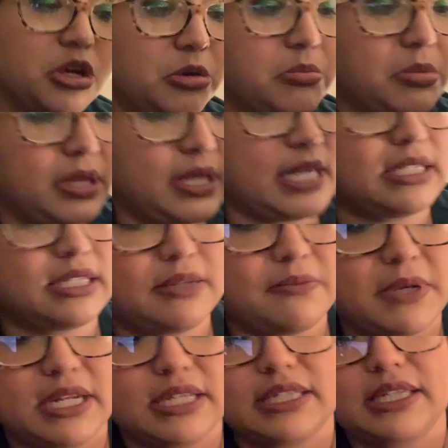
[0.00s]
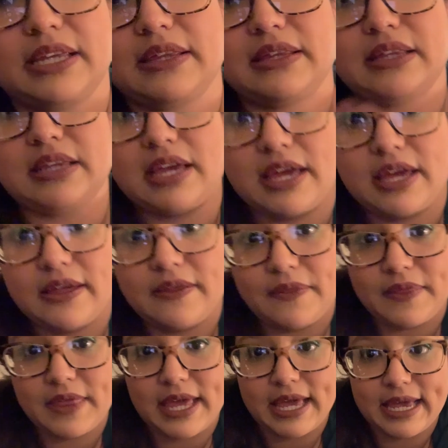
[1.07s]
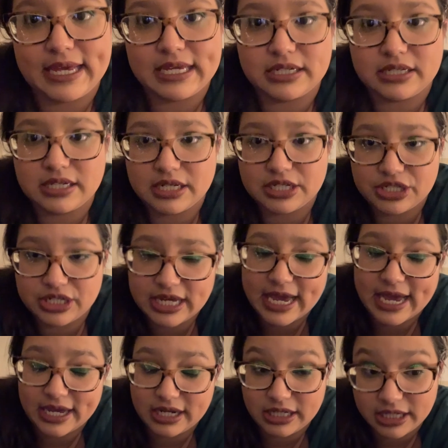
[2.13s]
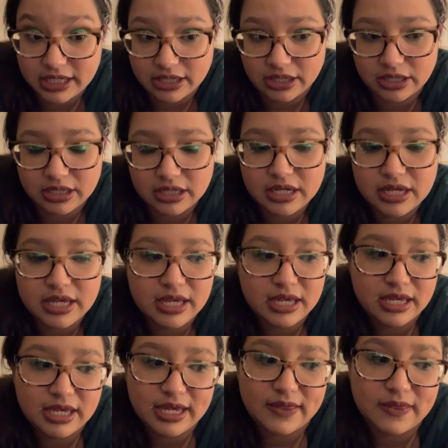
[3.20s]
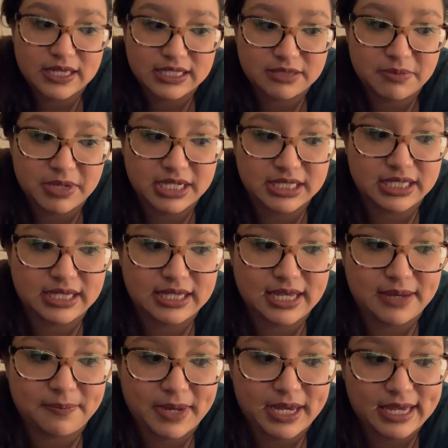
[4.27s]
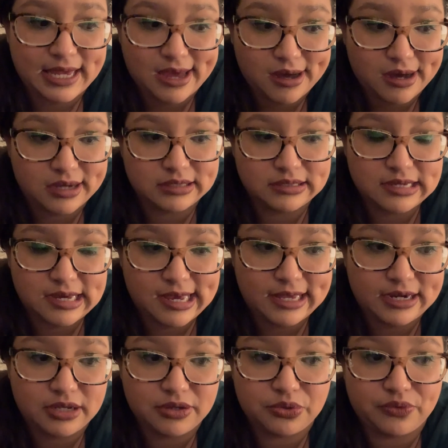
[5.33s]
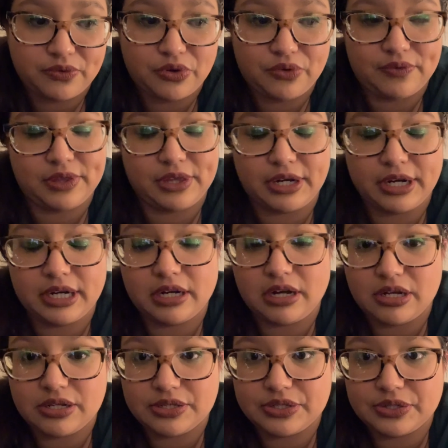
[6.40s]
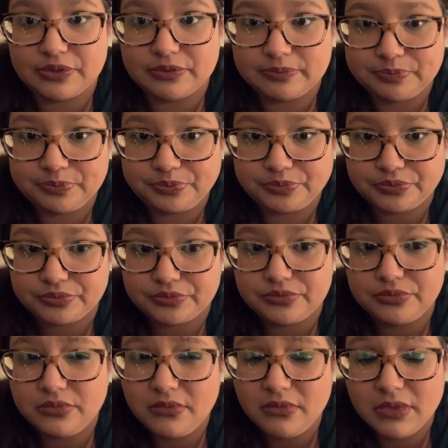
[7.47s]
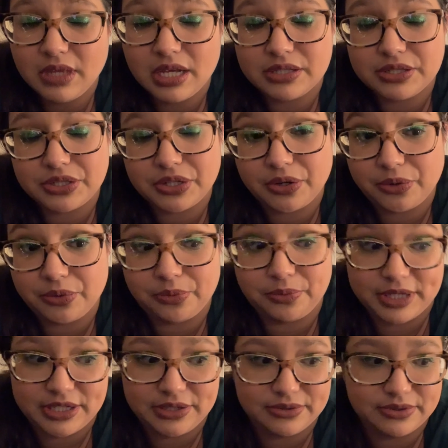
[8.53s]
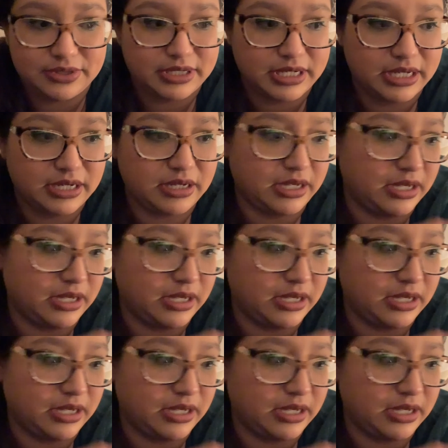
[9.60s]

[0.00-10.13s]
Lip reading: But that's the medicine that she had here, and that's the medicine that my aunt had out over there also. So we used it.